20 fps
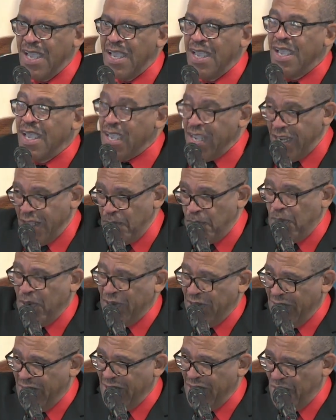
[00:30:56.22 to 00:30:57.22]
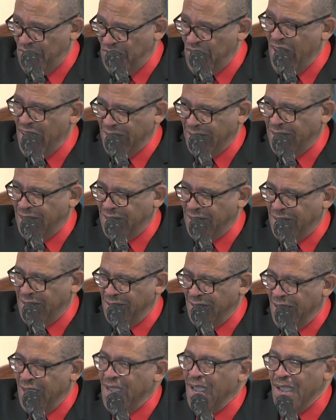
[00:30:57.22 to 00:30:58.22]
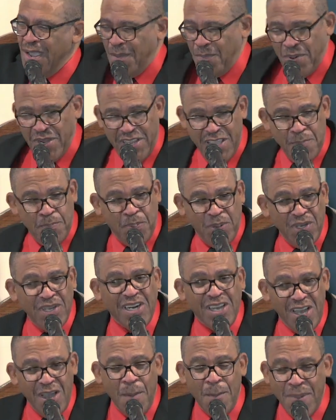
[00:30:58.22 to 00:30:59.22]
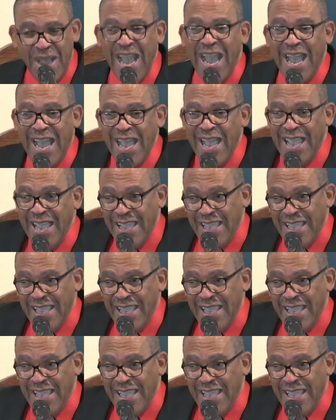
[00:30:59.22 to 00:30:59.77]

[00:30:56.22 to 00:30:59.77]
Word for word: he didn't put her in the front, but he put her by